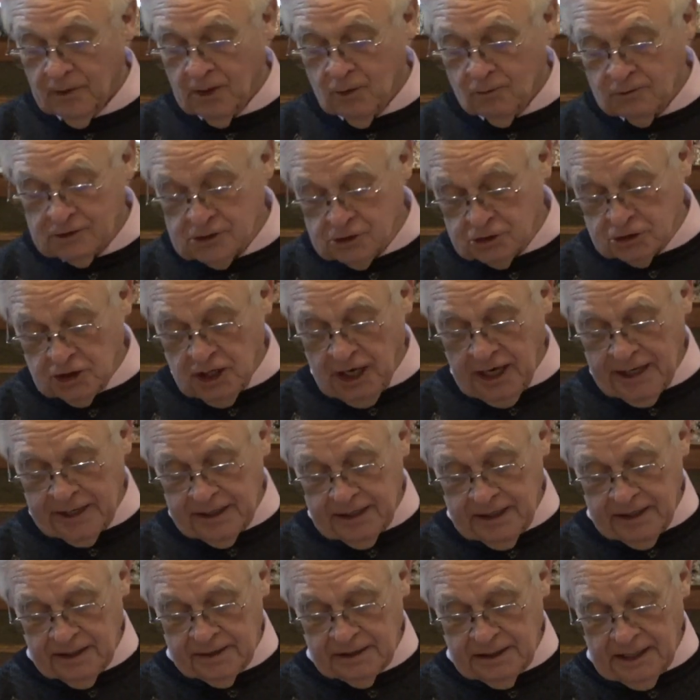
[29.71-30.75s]
was
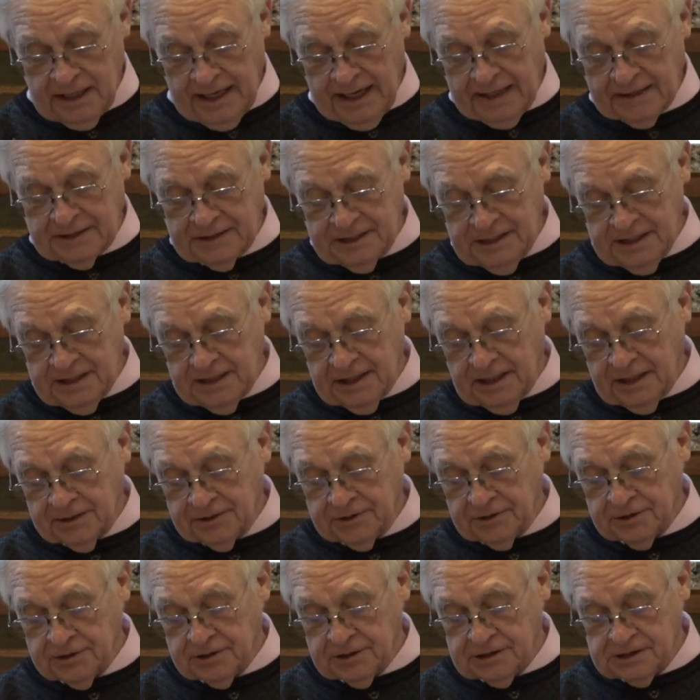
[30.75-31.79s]
China in the
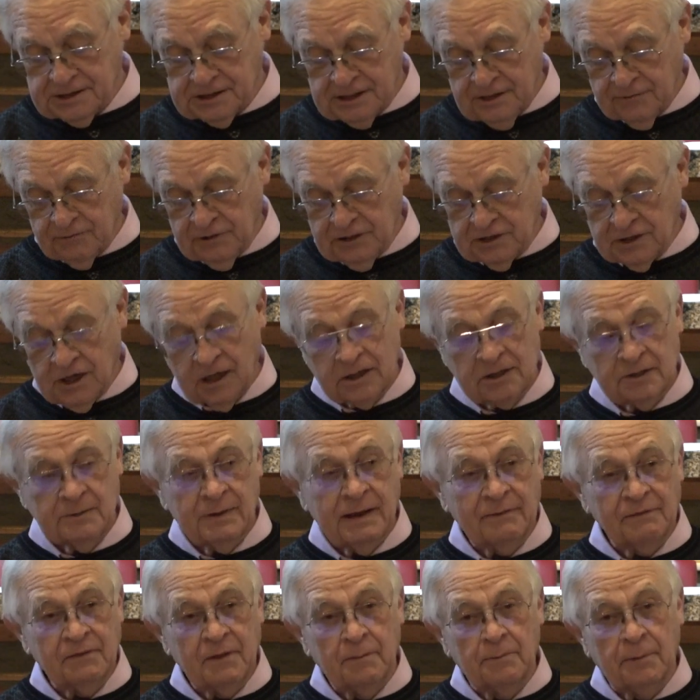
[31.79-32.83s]
1900s, and we talked
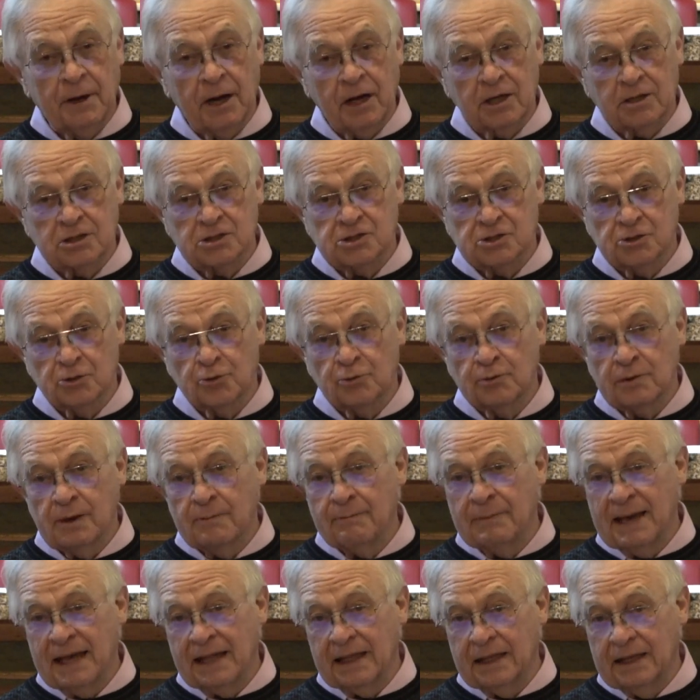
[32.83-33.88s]
about the Boxer
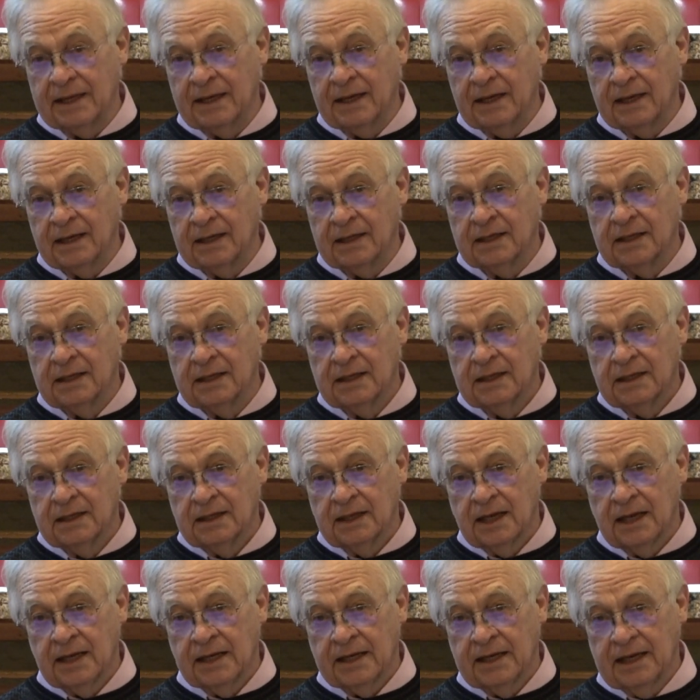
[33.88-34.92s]
Rebellion
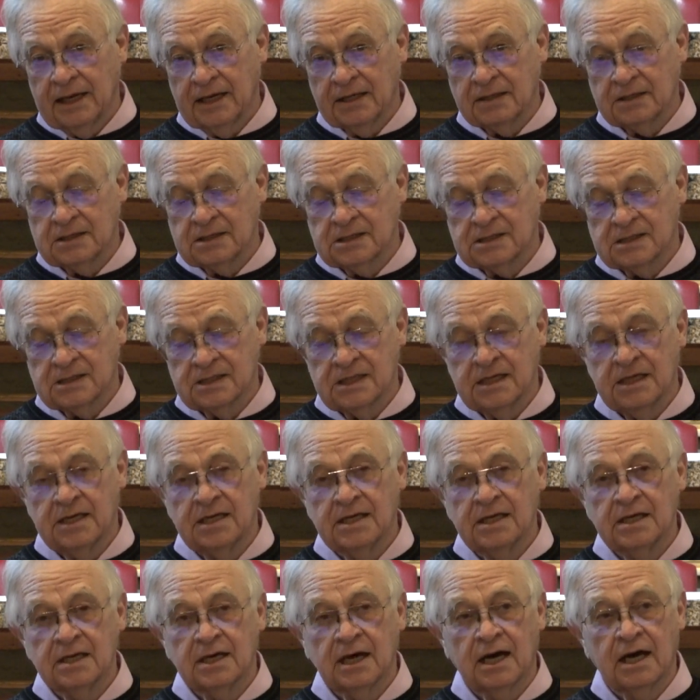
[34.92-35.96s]
against
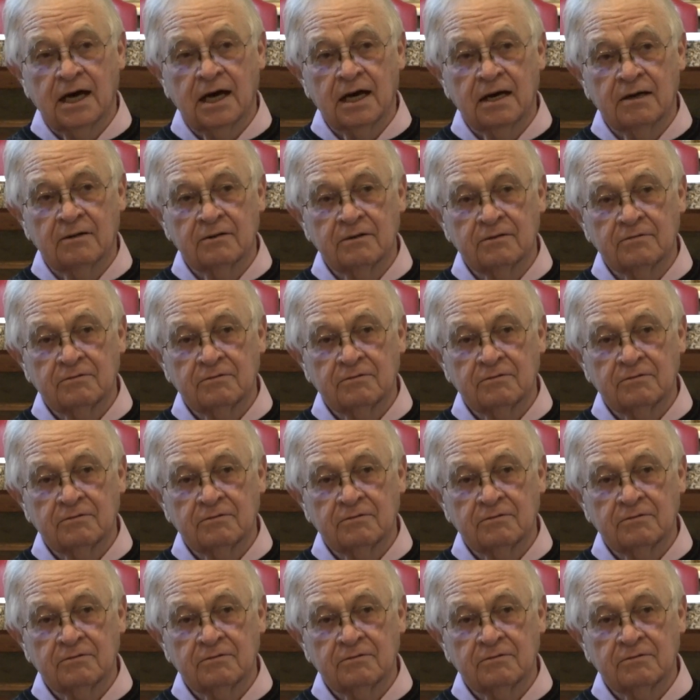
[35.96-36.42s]
the uh,